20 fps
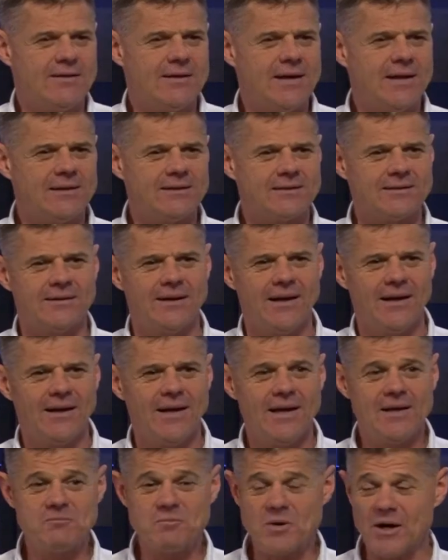that,
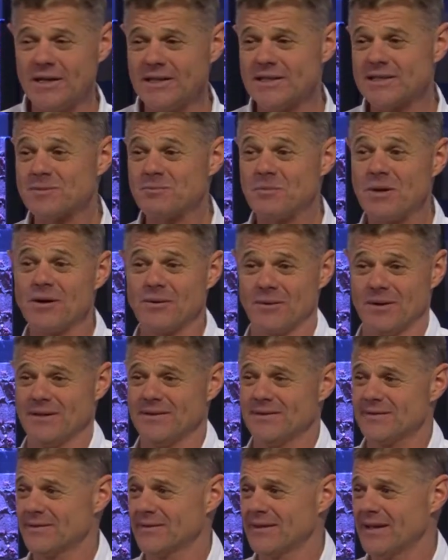in my
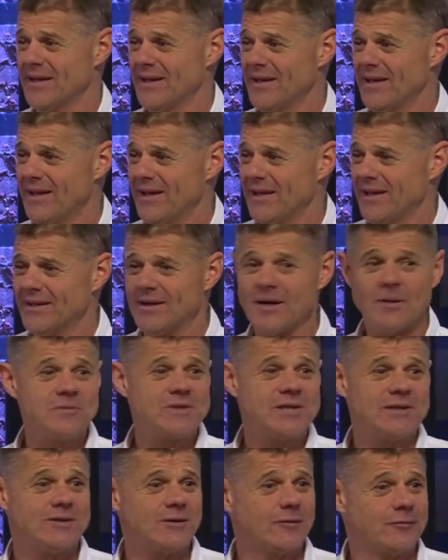experience,
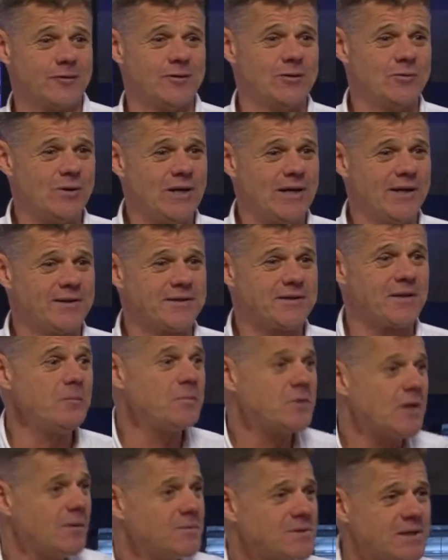comes in different ways.
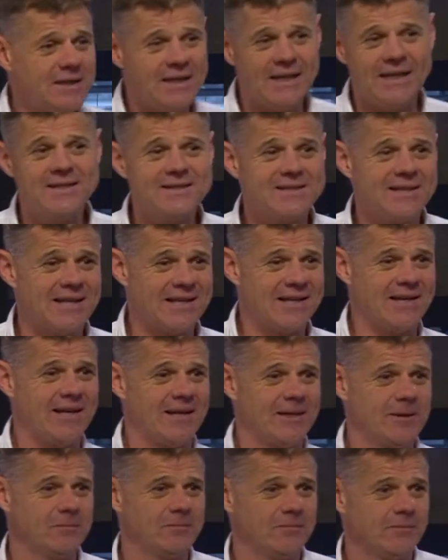Sometimes it is like
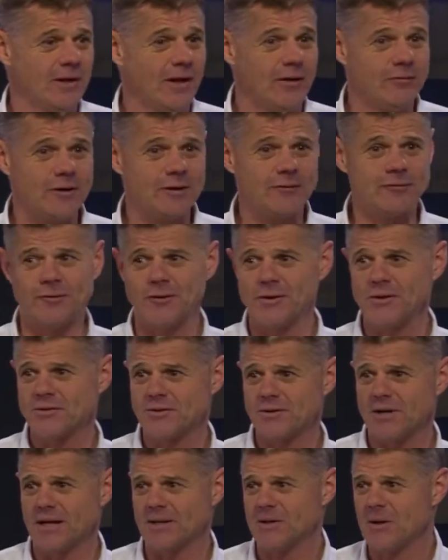Adam, love at first
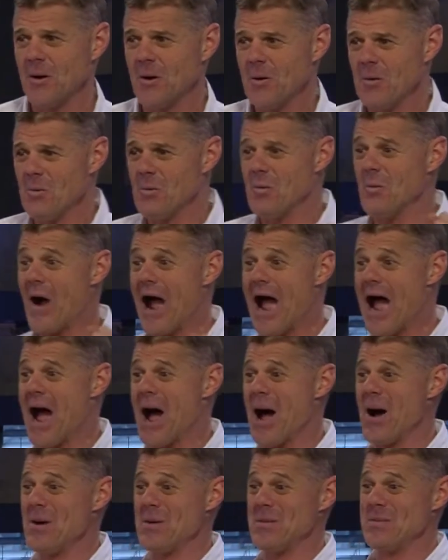sight.
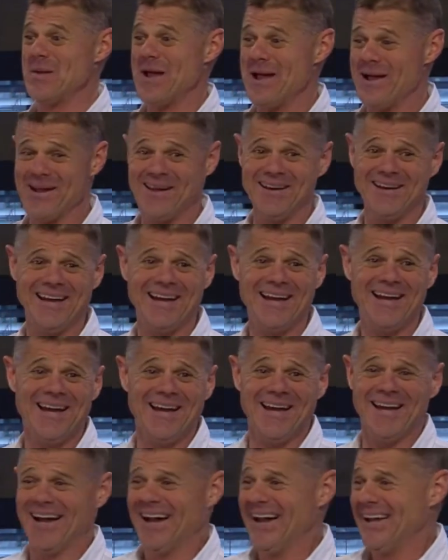Wow, man,
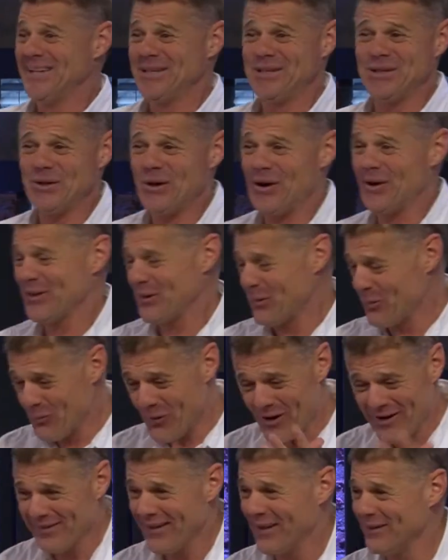you are the
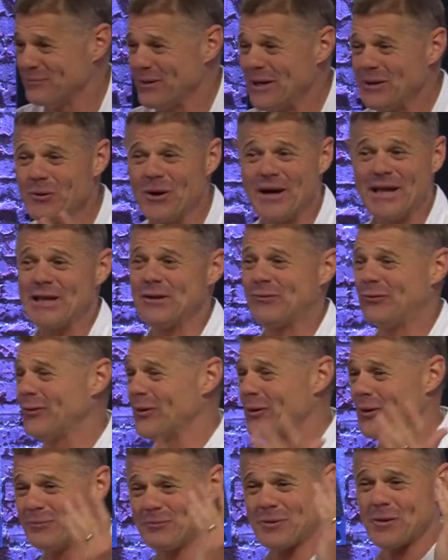one I've been waiting
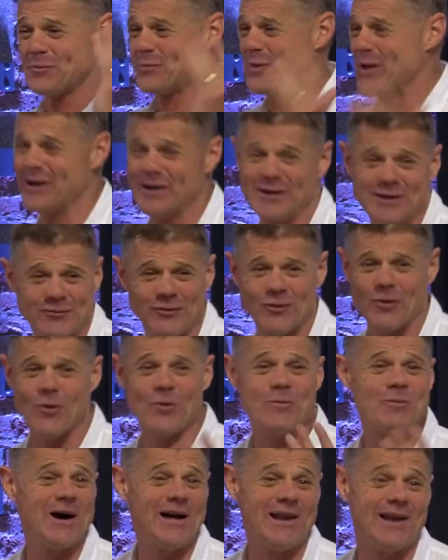for, preparing for
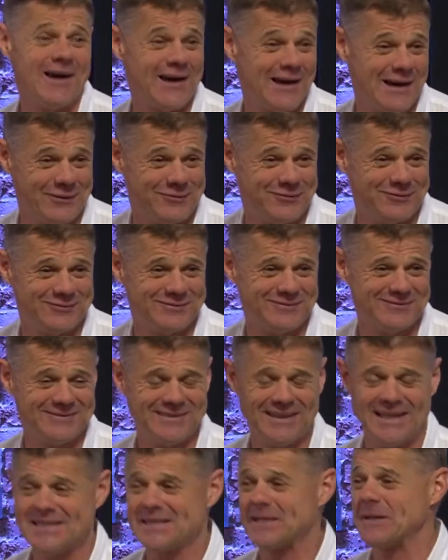all my life.
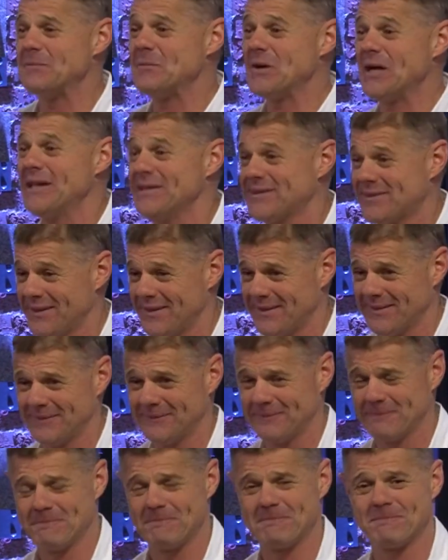It's amazing.
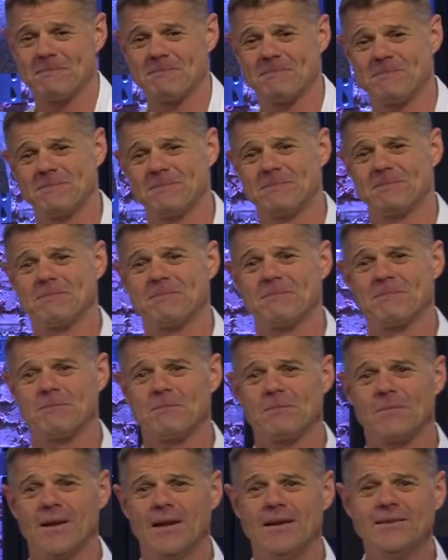
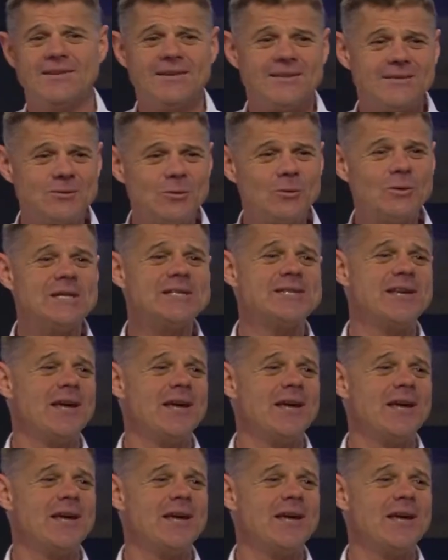It doesn't always